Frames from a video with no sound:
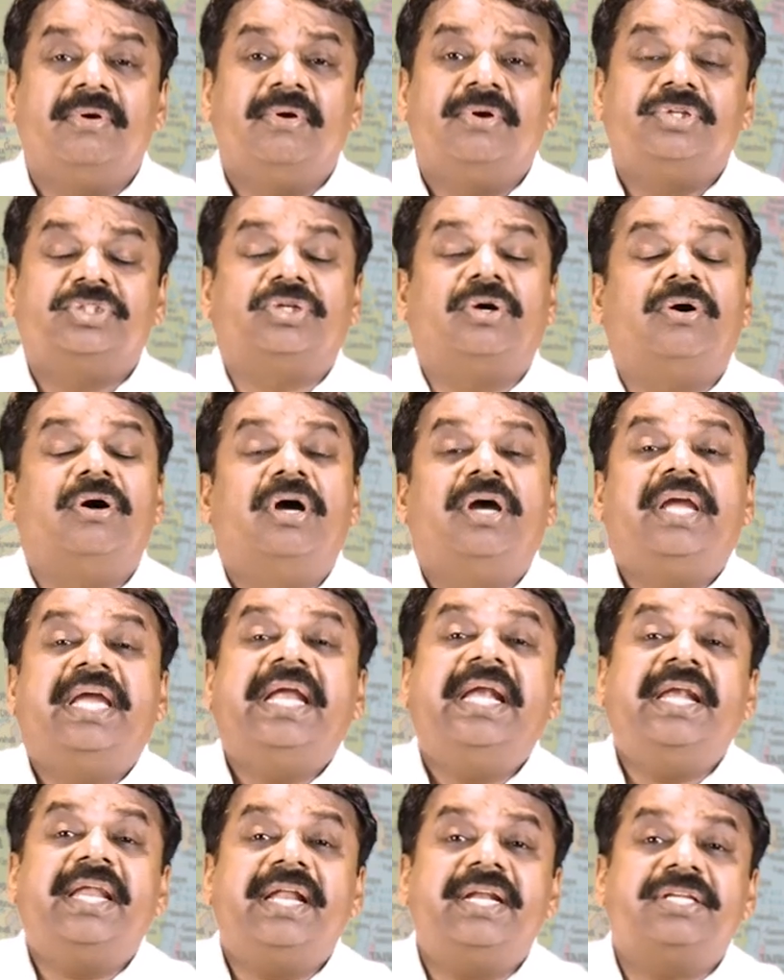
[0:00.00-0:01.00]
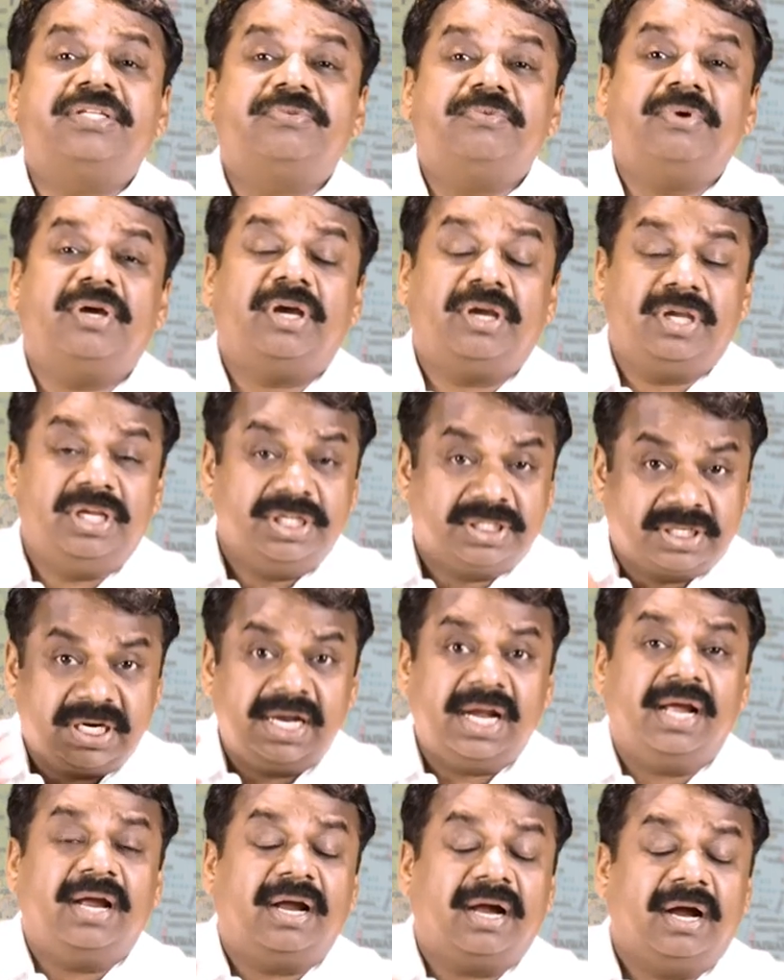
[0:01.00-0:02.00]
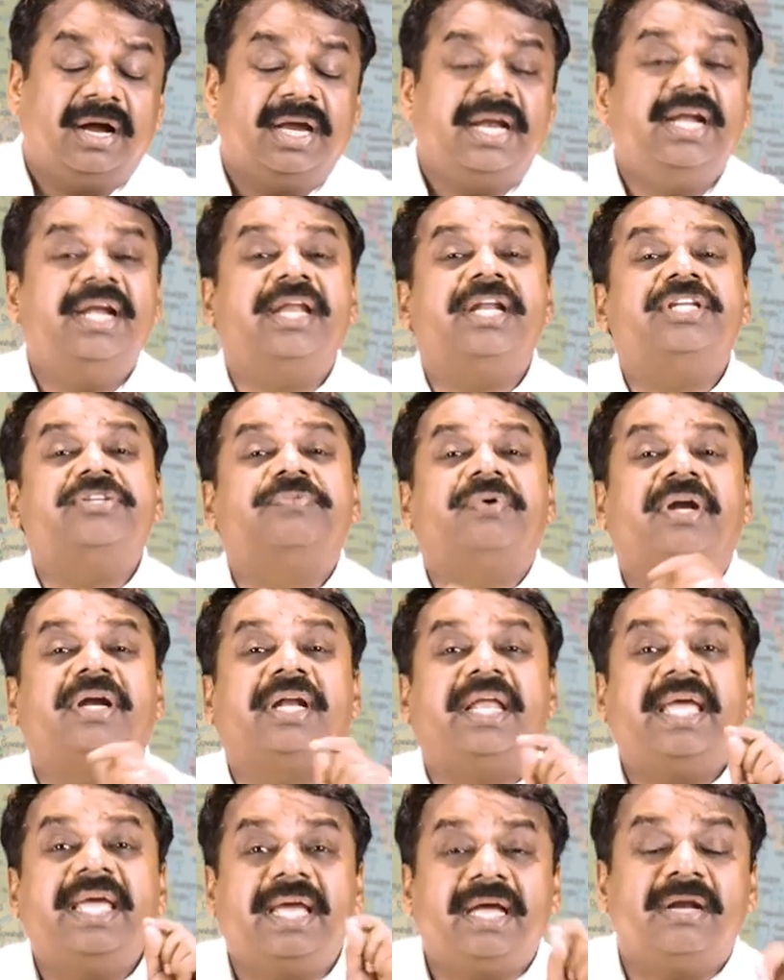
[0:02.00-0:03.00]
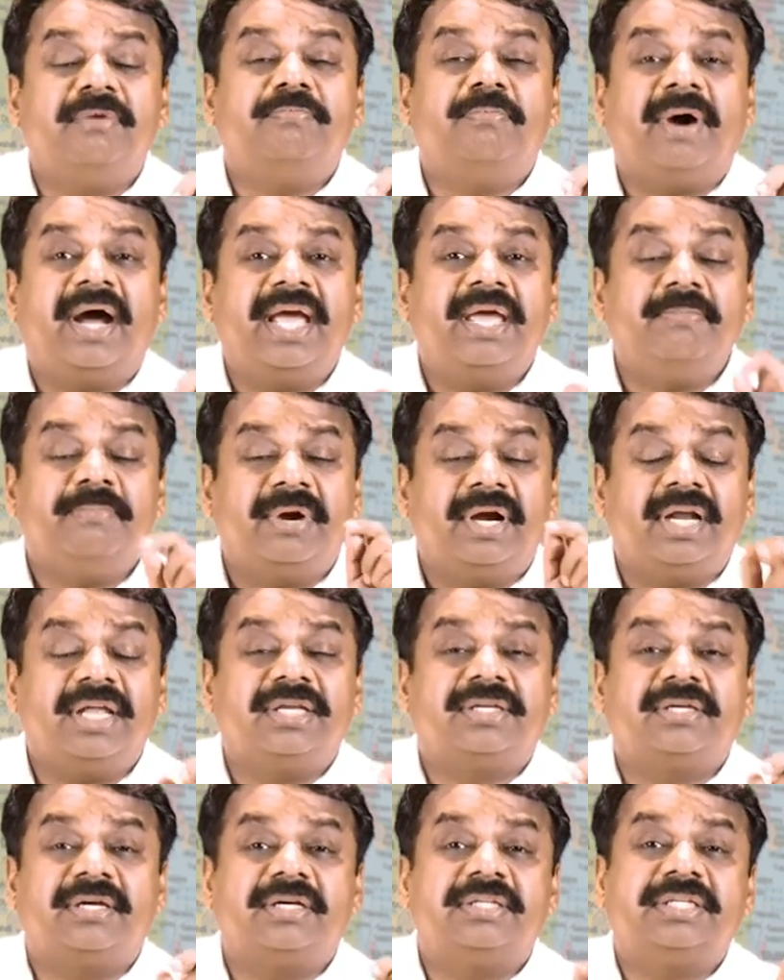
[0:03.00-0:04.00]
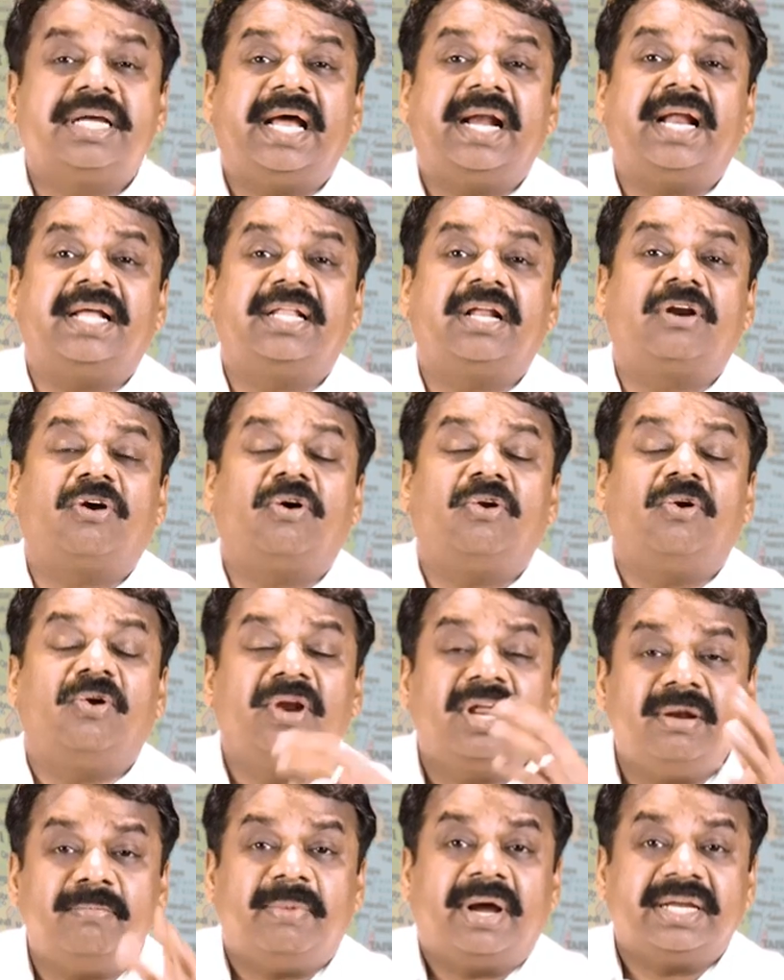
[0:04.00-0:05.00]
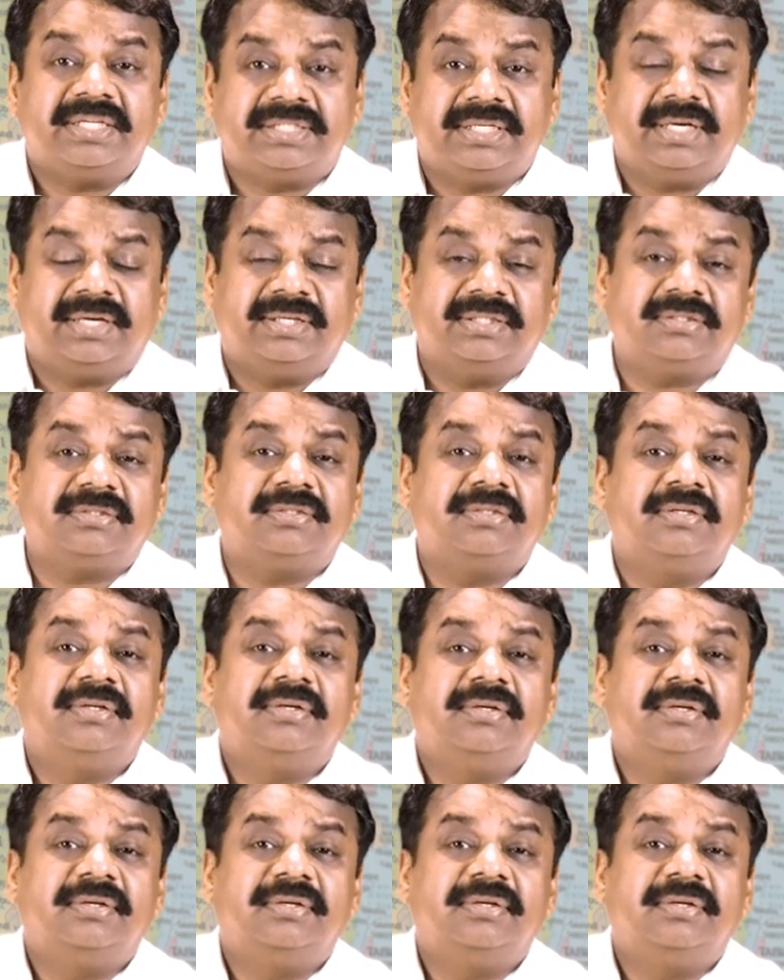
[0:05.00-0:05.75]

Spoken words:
So Indians, Sri Lanka, Indians were taken by Britishers and other colonial masters